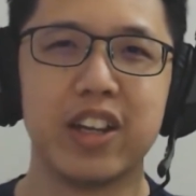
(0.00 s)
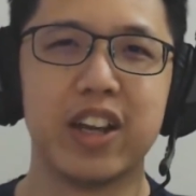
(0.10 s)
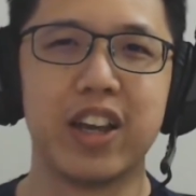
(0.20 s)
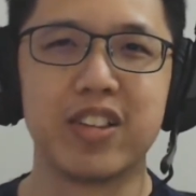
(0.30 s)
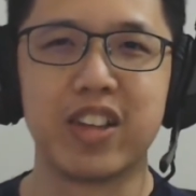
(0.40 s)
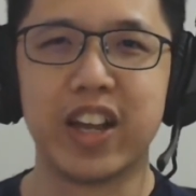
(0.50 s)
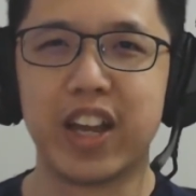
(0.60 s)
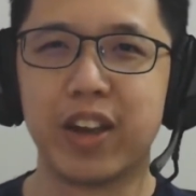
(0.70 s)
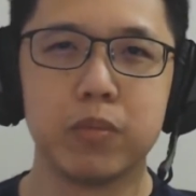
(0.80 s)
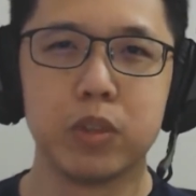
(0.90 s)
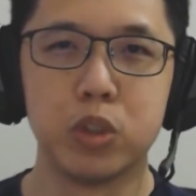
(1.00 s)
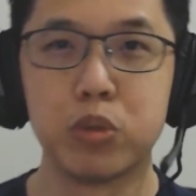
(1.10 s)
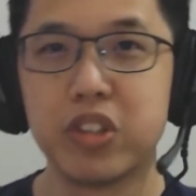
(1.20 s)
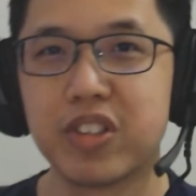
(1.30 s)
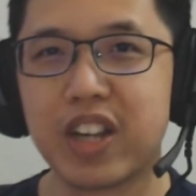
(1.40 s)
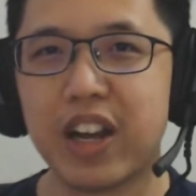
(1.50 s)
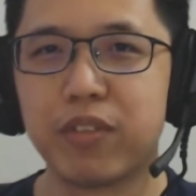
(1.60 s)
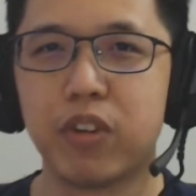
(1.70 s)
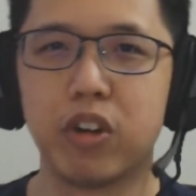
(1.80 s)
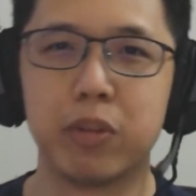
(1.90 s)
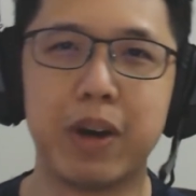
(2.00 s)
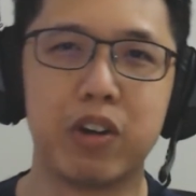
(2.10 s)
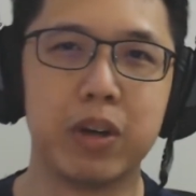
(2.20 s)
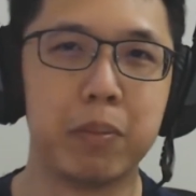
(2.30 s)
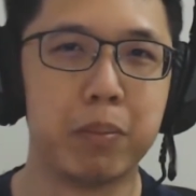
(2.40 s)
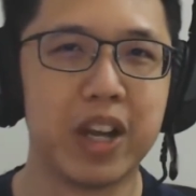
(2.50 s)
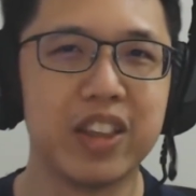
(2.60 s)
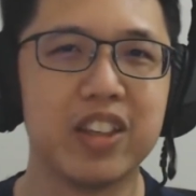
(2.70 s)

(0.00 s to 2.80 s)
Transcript: as I have used this card for about a month